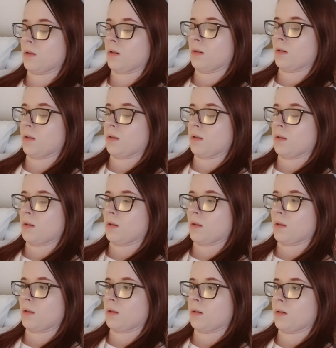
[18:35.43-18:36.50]

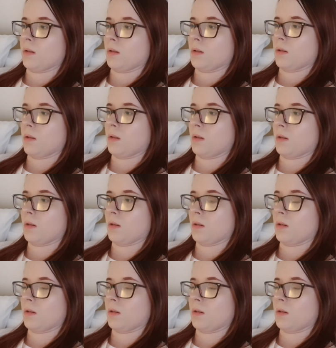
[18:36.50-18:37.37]
[no speech]